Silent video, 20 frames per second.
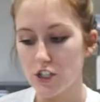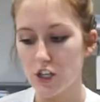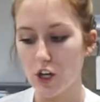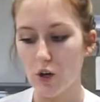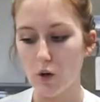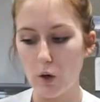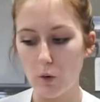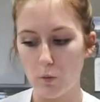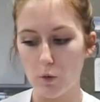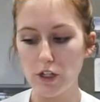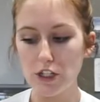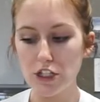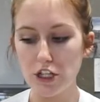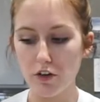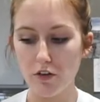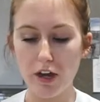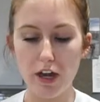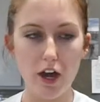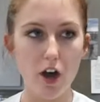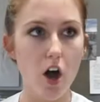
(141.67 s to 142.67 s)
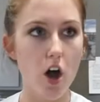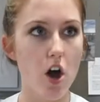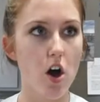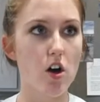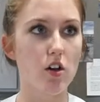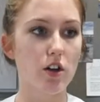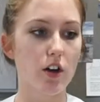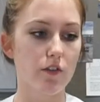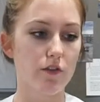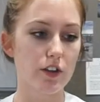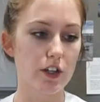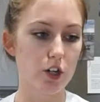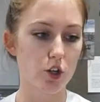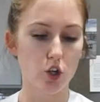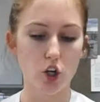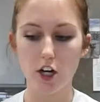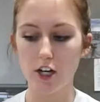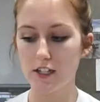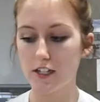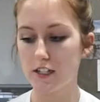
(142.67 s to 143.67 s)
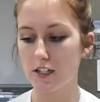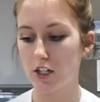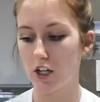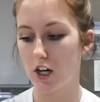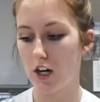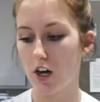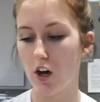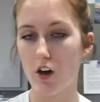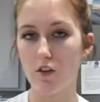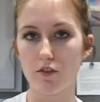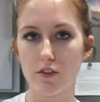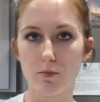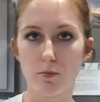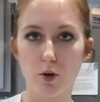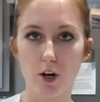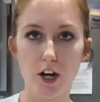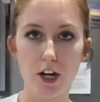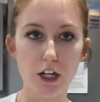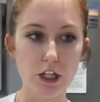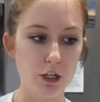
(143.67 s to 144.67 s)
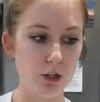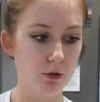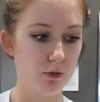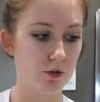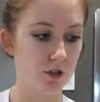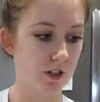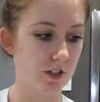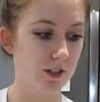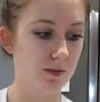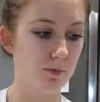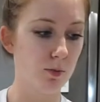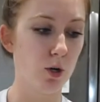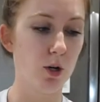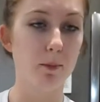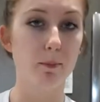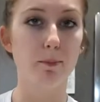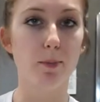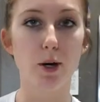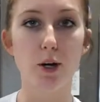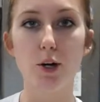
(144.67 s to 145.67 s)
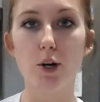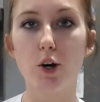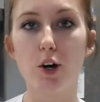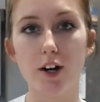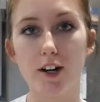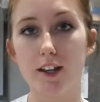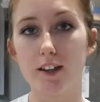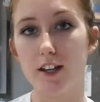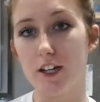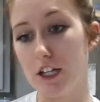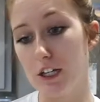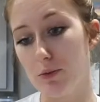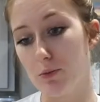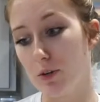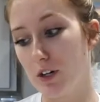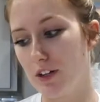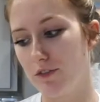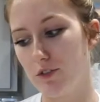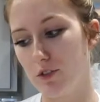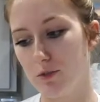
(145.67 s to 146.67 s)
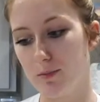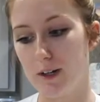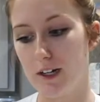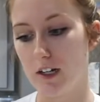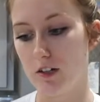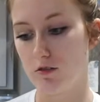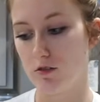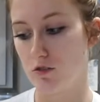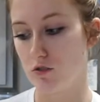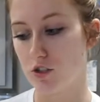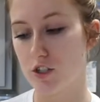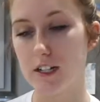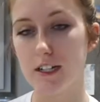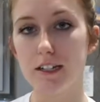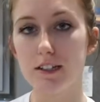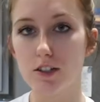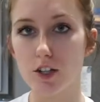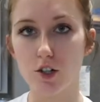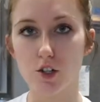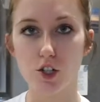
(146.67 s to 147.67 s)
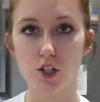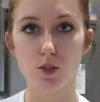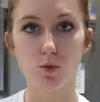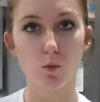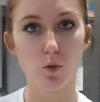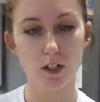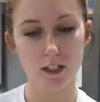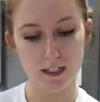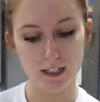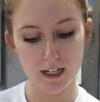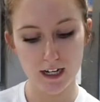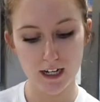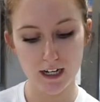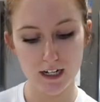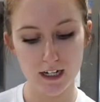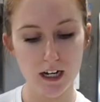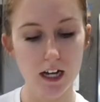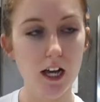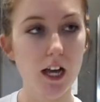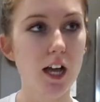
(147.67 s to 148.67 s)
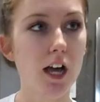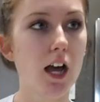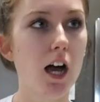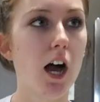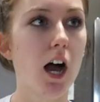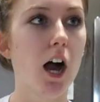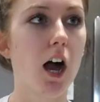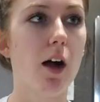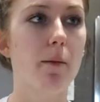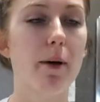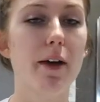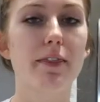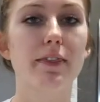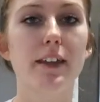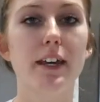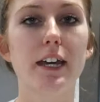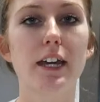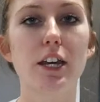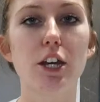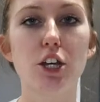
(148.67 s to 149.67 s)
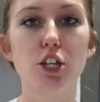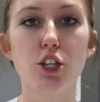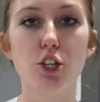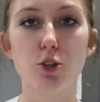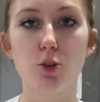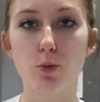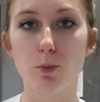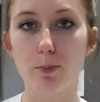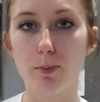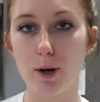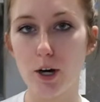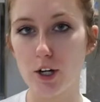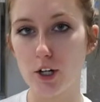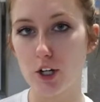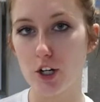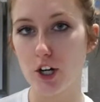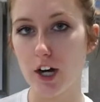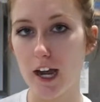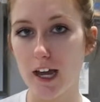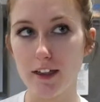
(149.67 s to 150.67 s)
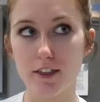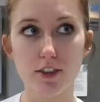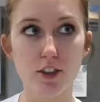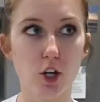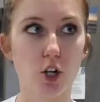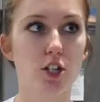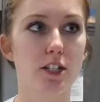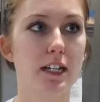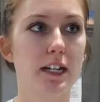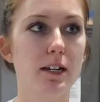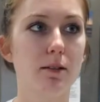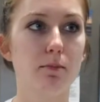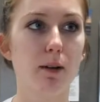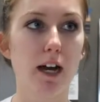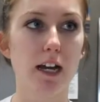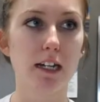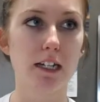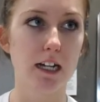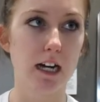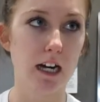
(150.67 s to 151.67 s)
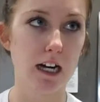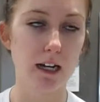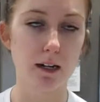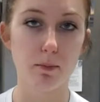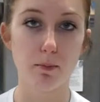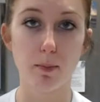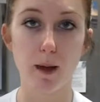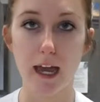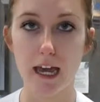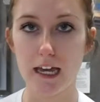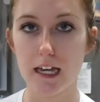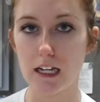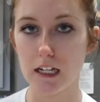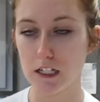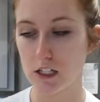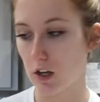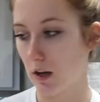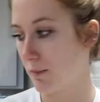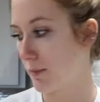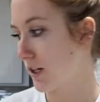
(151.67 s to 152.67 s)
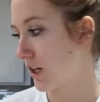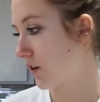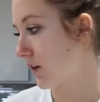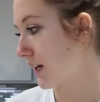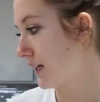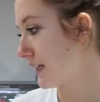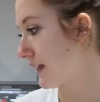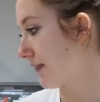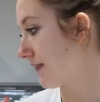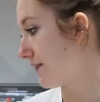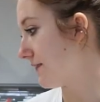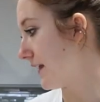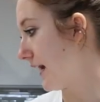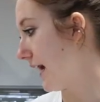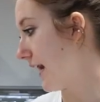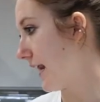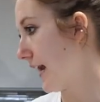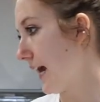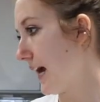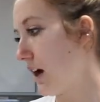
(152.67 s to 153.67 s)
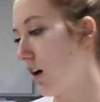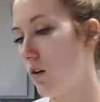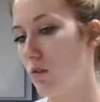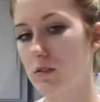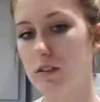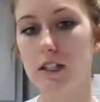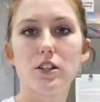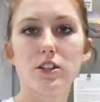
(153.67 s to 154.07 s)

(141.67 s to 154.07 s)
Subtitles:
So once you get all of the crust cut off the bread, you just put butter on it like you would if you were making a grilled cheese. So just one side. And then you butter a 13x9 pan. So I'm gonna go ahead and get that out.